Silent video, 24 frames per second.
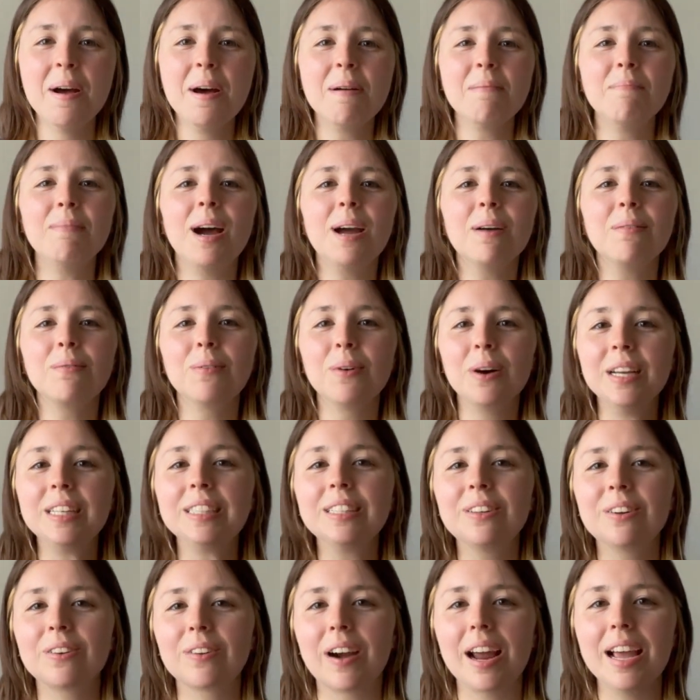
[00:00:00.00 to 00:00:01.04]
My
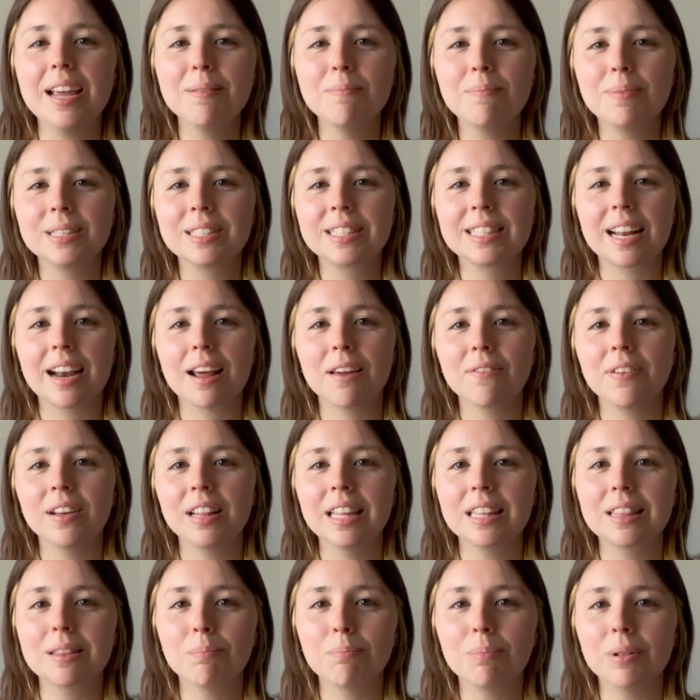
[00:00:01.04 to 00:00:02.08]
one gripe is that I felt
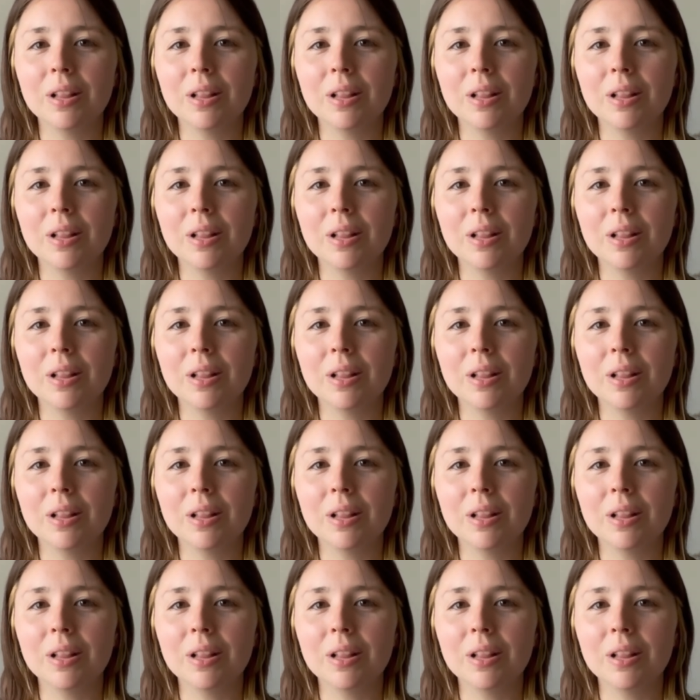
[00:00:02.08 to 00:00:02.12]
like